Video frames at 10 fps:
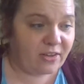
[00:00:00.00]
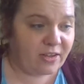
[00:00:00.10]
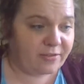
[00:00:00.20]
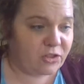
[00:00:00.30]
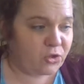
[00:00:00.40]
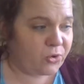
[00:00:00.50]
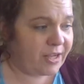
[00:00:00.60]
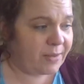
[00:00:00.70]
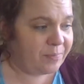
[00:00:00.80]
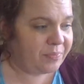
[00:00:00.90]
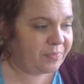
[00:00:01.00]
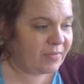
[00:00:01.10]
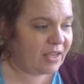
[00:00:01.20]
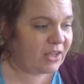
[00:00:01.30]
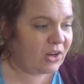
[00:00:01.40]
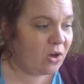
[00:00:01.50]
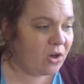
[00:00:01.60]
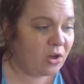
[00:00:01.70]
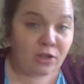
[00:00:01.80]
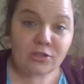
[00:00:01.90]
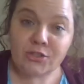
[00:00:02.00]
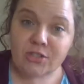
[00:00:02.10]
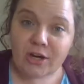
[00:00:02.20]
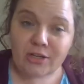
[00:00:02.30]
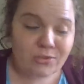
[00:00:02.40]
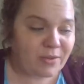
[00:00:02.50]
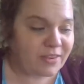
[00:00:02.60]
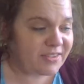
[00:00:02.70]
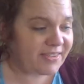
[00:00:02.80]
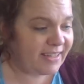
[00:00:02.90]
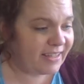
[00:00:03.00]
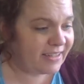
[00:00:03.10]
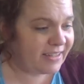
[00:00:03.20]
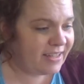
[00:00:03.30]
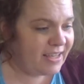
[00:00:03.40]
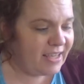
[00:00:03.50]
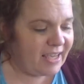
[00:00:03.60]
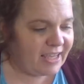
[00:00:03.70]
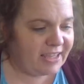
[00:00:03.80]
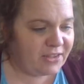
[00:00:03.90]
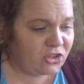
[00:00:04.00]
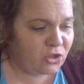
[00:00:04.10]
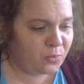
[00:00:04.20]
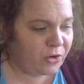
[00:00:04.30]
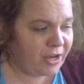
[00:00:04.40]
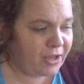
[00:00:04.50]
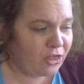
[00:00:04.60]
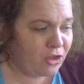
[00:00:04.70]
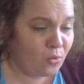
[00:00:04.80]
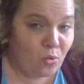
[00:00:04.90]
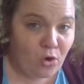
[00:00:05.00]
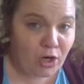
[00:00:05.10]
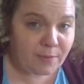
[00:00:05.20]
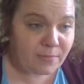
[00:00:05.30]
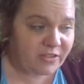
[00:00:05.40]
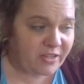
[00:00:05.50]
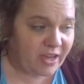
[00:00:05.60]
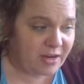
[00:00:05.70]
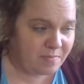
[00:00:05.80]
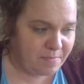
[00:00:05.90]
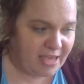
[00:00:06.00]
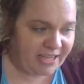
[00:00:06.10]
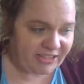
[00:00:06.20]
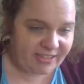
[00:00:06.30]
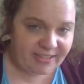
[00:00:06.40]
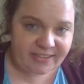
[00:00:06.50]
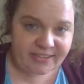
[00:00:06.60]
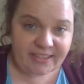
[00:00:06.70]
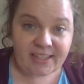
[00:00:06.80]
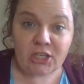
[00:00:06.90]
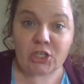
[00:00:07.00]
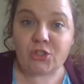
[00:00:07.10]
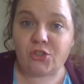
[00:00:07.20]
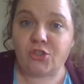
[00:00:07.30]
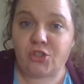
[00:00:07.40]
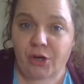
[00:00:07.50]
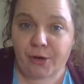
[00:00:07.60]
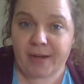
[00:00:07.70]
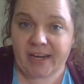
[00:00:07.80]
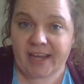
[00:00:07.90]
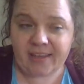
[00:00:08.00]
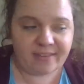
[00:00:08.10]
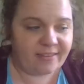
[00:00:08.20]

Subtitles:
of a tree. It all starts with a seed. In the spring, the warm sun makes the seed germinate